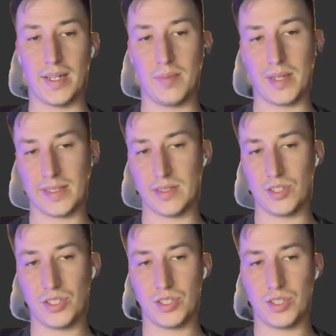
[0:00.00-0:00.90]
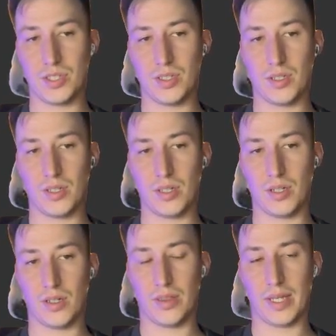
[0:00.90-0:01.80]
any message
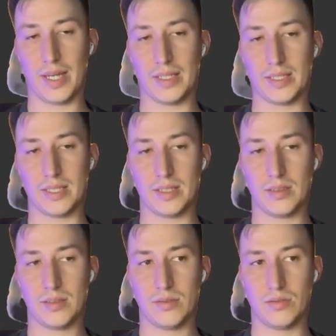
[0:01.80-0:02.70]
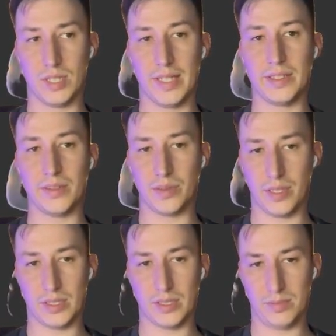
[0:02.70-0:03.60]
that's related to
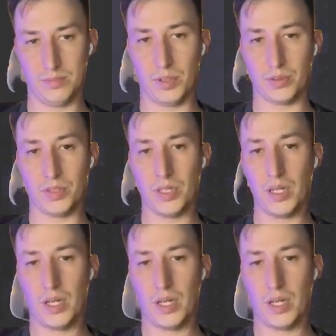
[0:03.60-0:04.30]
this bot.